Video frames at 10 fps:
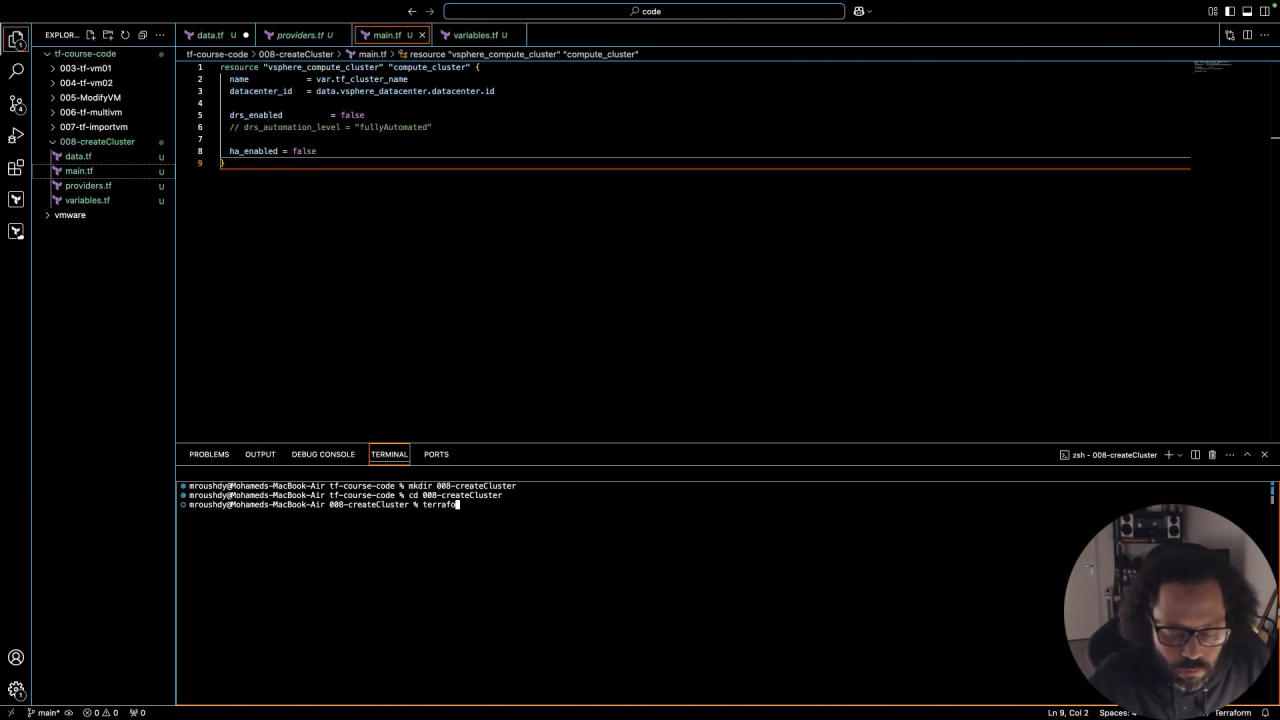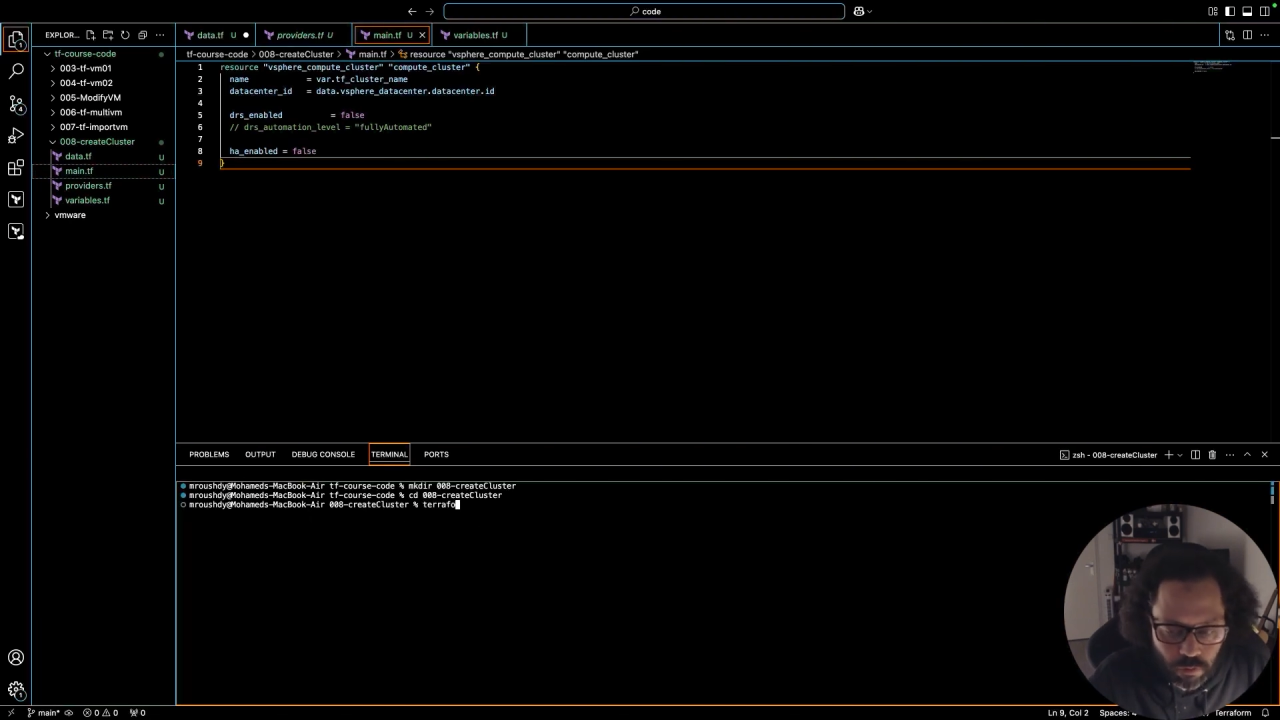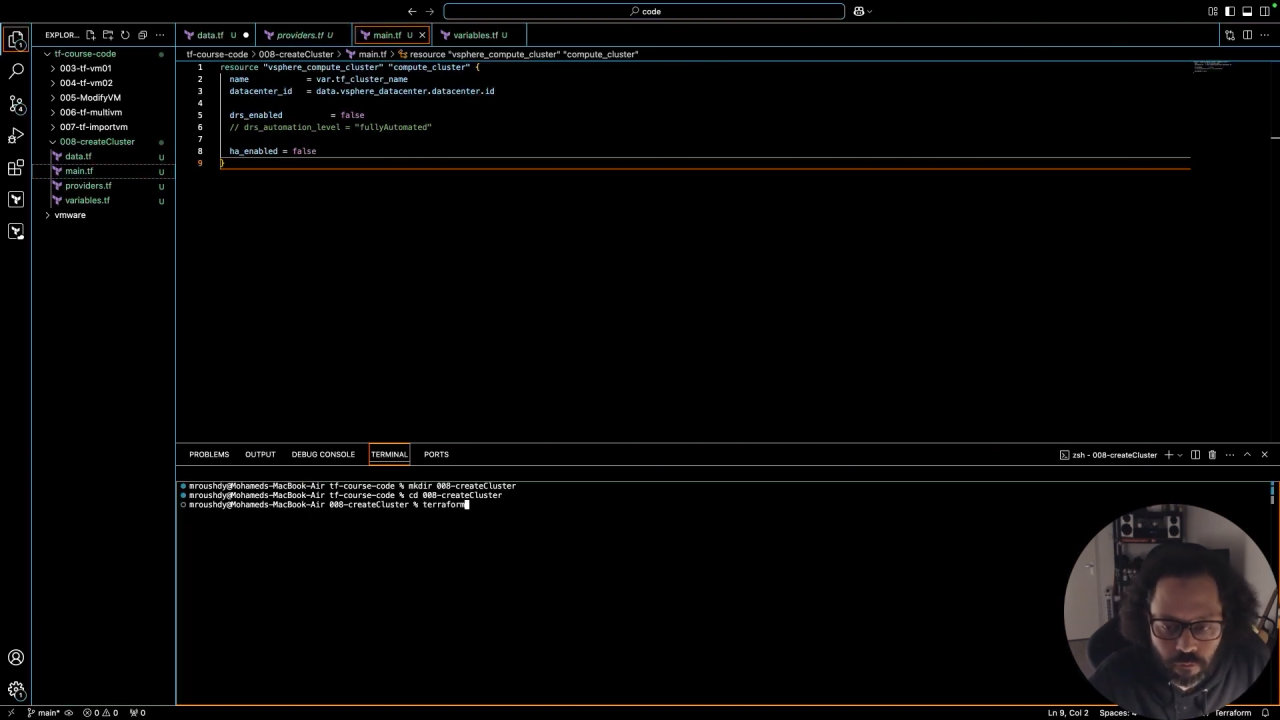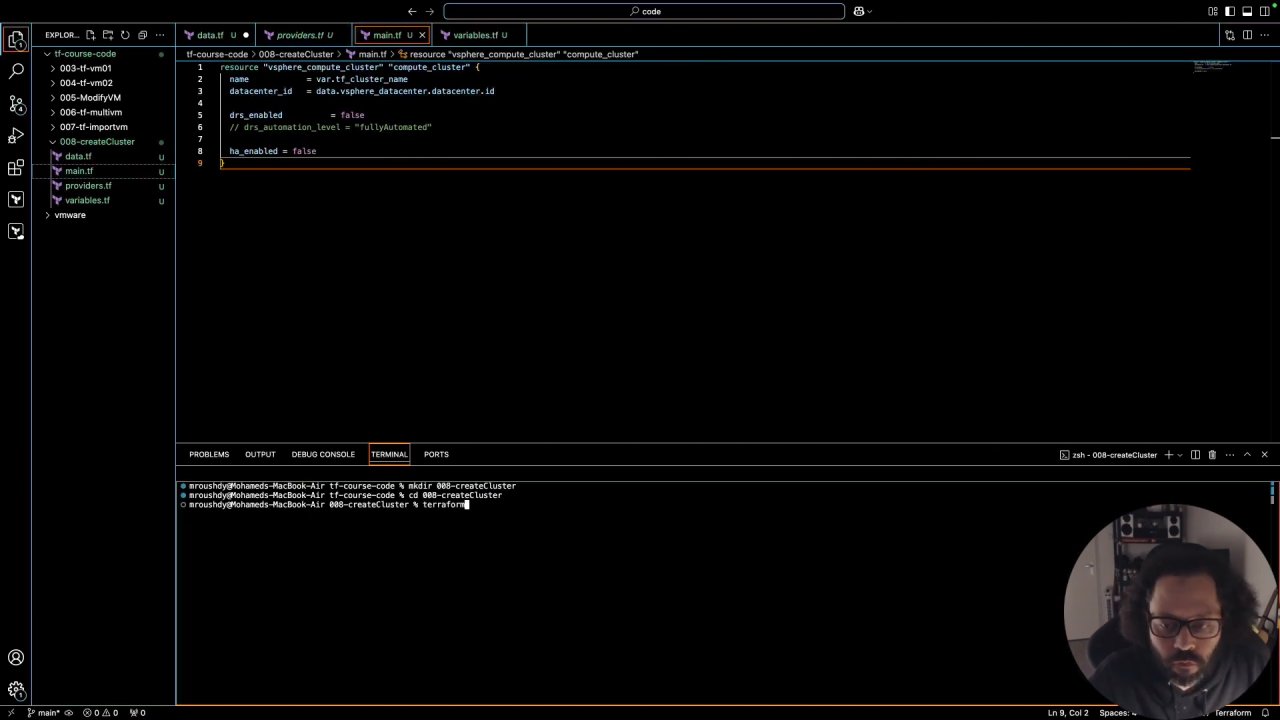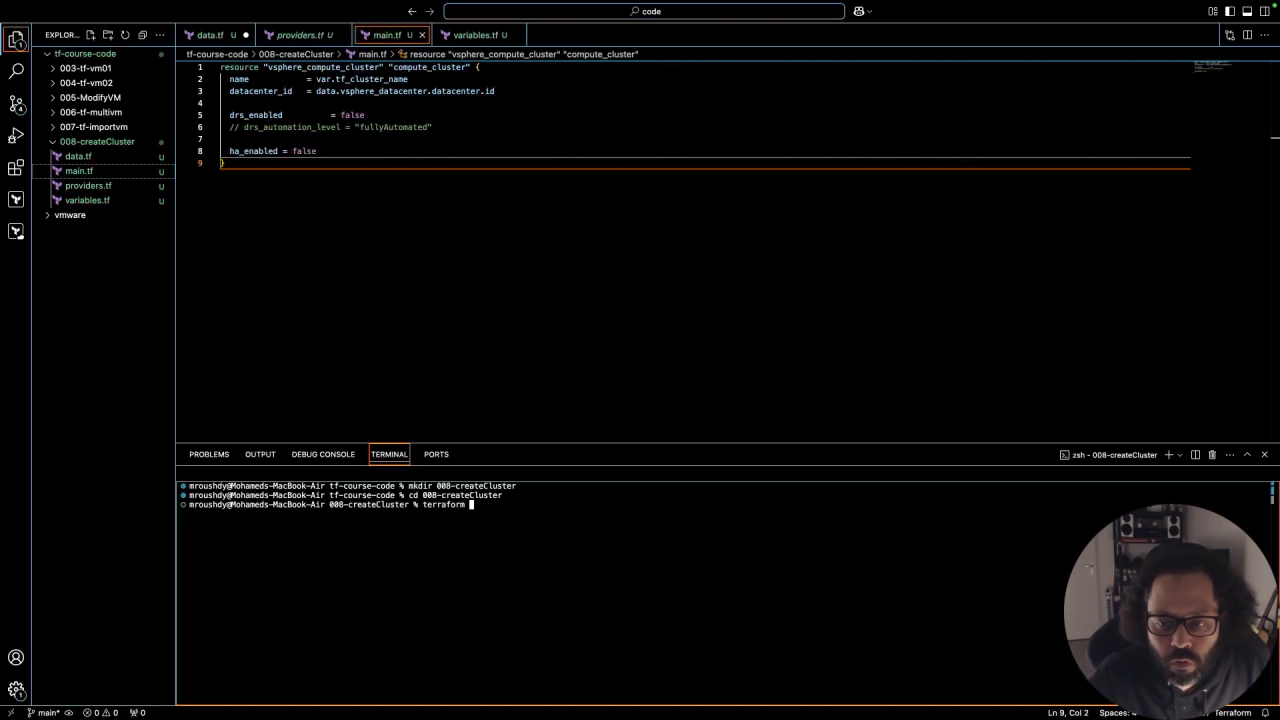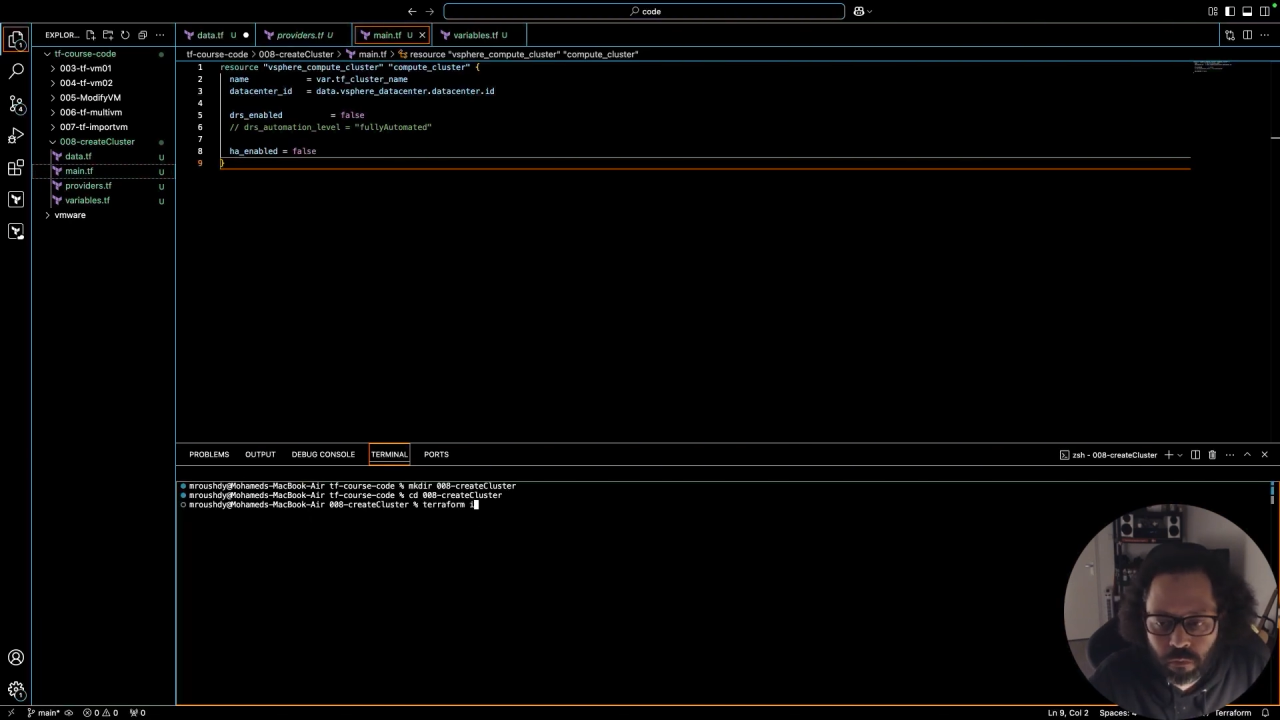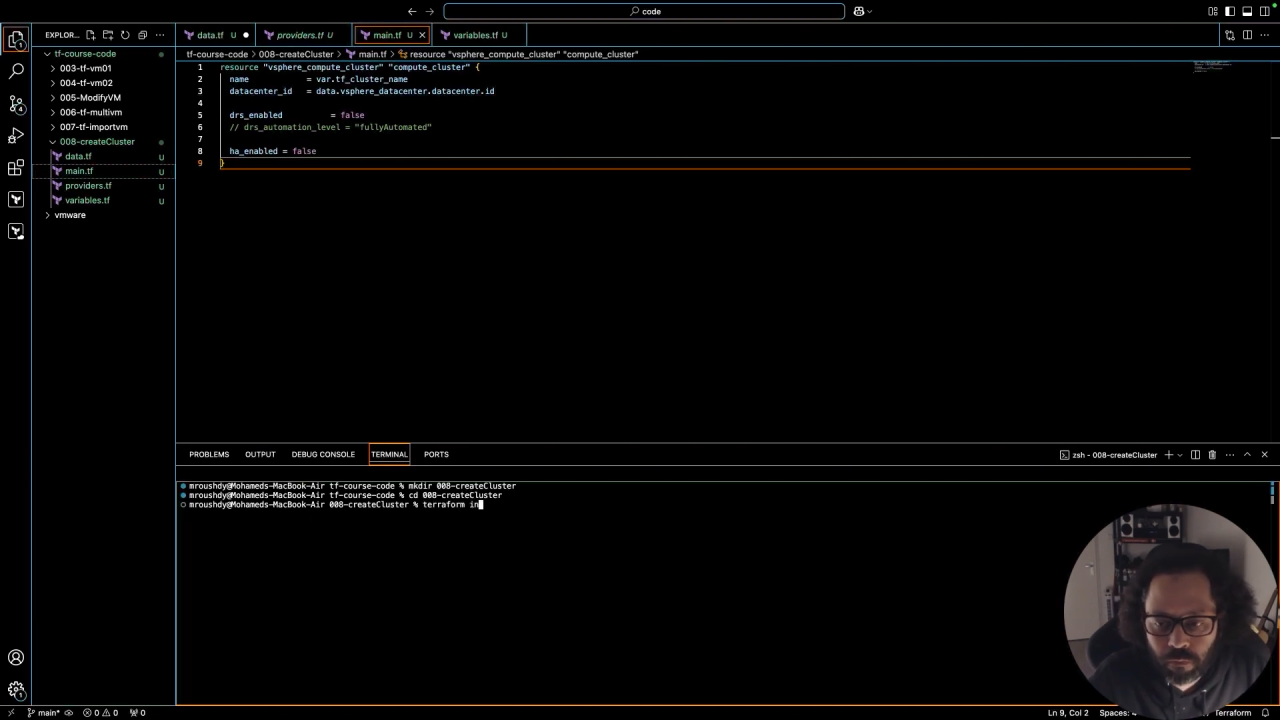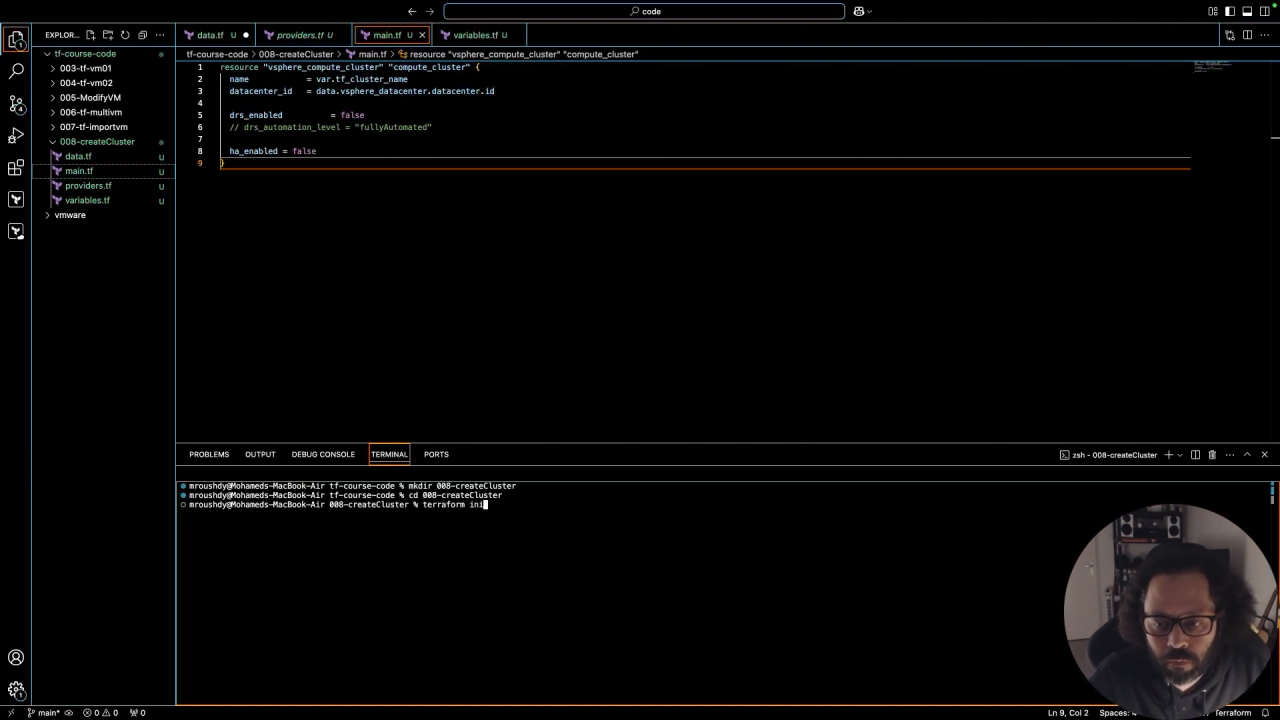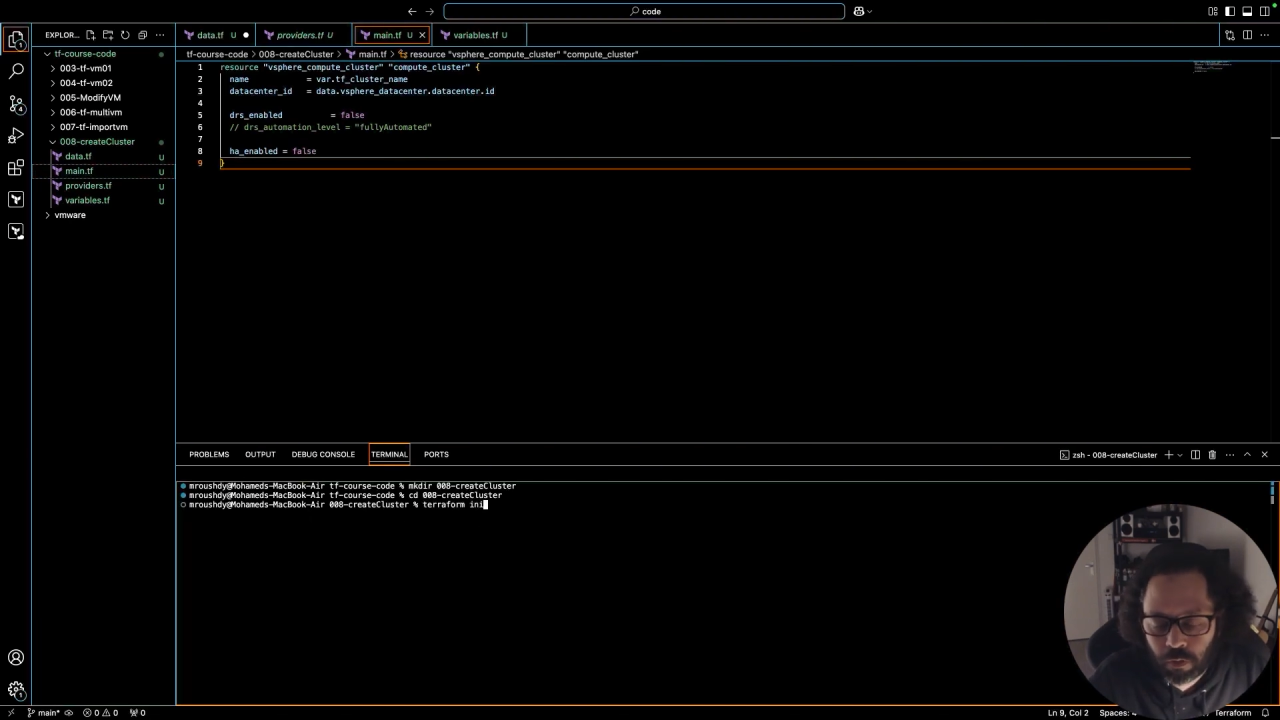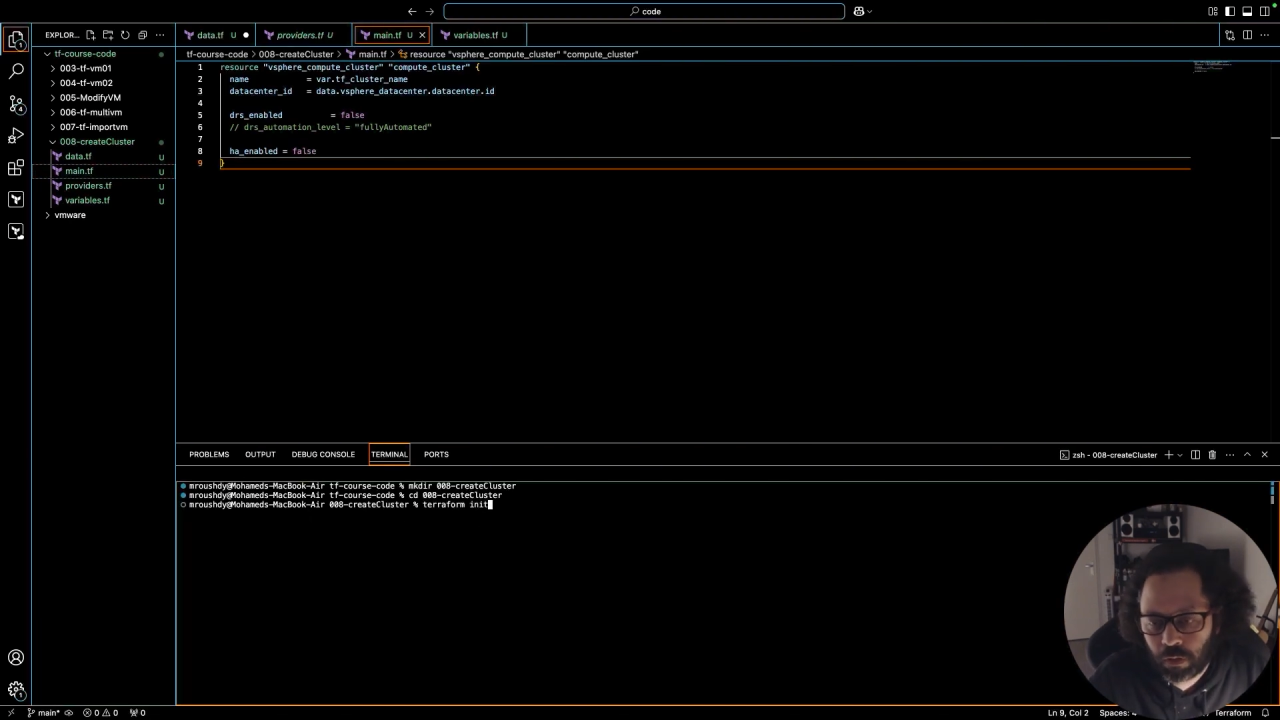Terraform